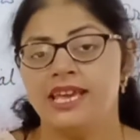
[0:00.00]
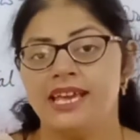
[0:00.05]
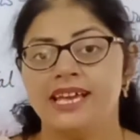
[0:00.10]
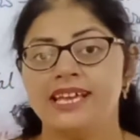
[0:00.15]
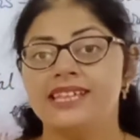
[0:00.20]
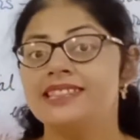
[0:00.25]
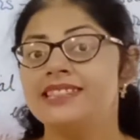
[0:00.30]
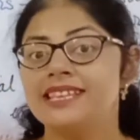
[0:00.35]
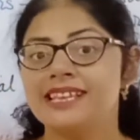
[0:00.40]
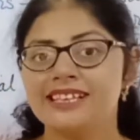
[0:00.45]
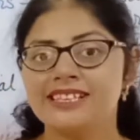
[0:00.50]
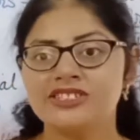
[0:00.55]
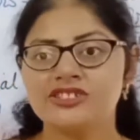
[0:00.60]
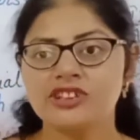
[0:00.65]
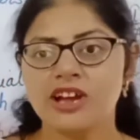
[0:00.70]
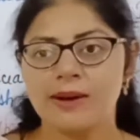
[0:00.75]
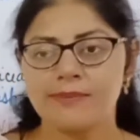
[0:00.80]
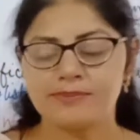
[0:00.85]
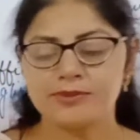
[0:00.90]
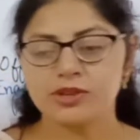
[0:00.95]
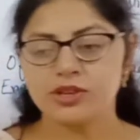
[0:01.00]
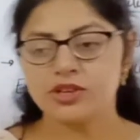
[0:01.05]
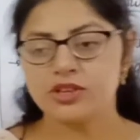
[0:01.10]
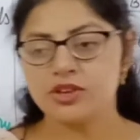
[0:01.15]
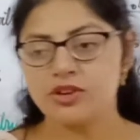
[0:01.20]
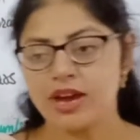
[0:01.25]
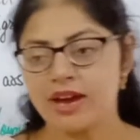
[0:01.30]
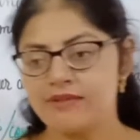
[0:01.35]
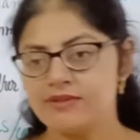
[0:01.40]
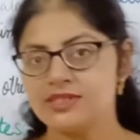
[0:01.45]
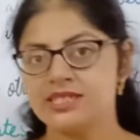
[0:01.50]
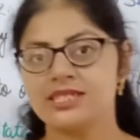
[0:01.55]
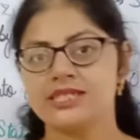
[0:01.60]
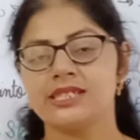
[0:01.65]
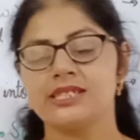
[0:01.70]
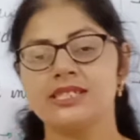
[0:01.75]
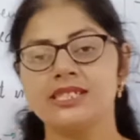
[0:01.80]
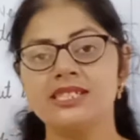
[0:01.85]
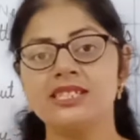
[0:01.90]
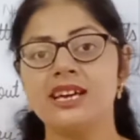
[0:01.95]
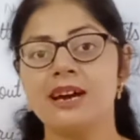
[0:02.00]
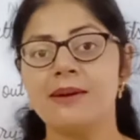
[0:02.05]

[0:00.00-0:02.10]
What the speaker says: In this chapter, you have studied